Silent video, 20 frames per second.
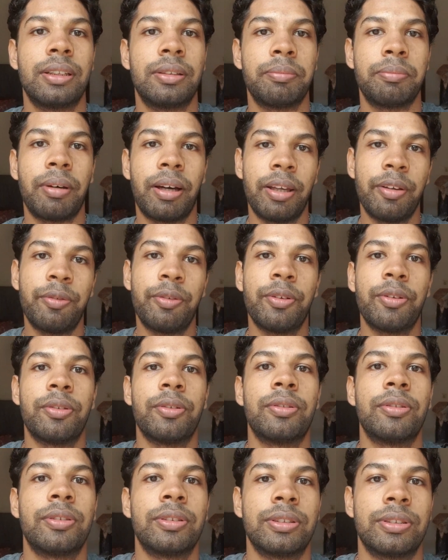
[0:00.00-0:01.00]
by 4.
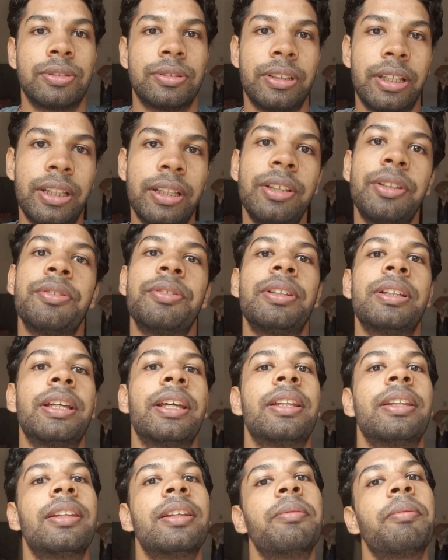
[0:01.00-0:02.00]
So then you will
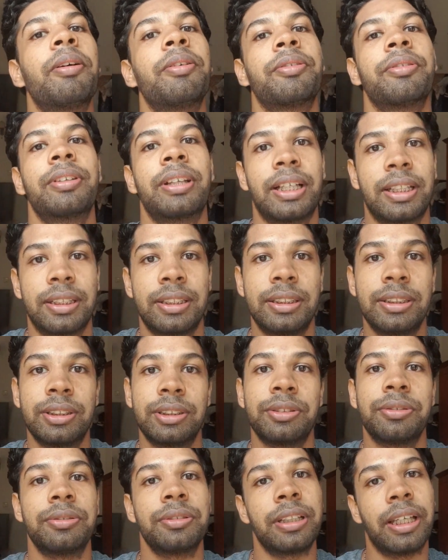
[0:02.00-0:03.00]
get the amount of calories
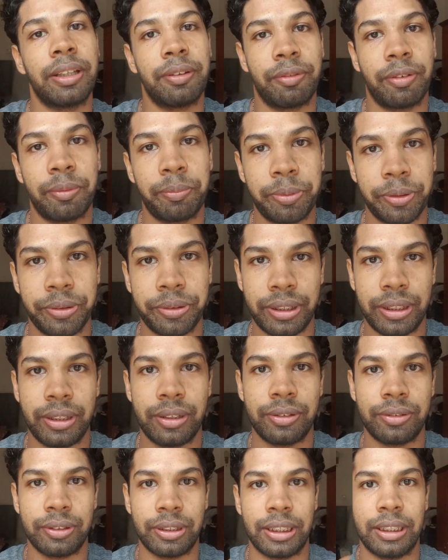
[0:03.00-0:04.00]
you get from protein.
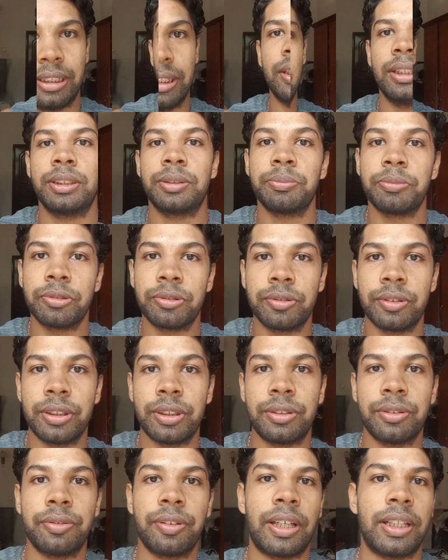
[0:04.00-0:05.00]
Okay, let's move into
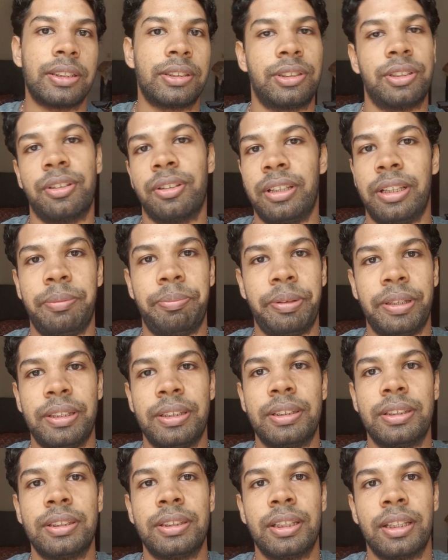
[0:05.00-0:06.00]
fats or lipids.
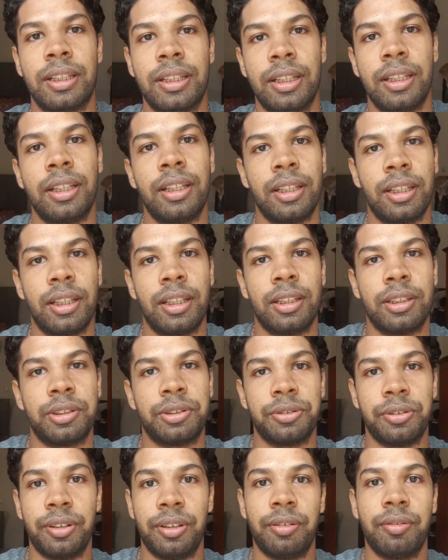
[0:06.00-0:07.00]
So
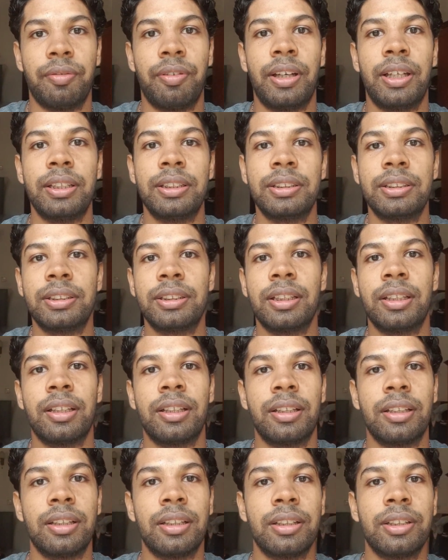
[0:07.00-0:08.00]
in fats,
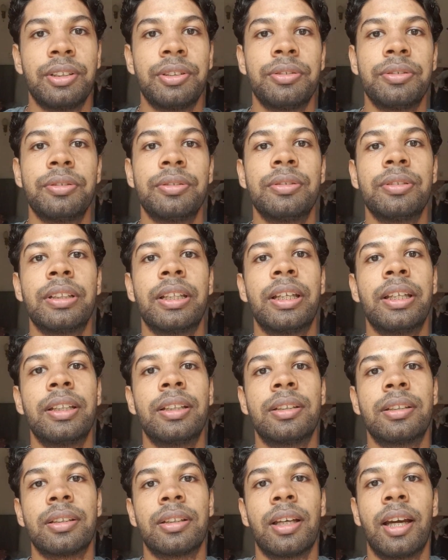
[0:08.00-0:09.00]
you
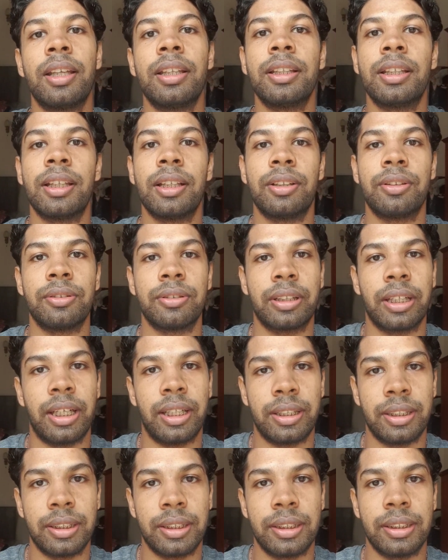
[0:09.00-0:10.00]
get 9
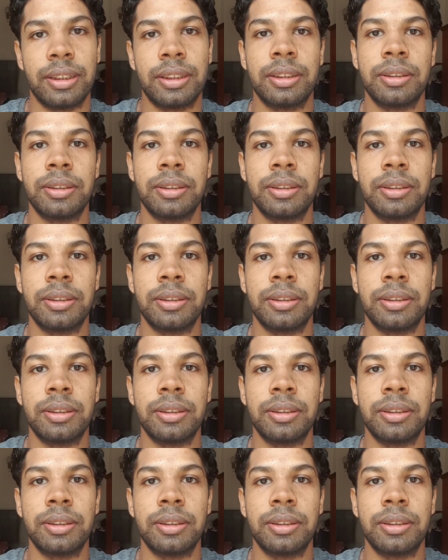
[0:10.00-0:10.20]
kilocalories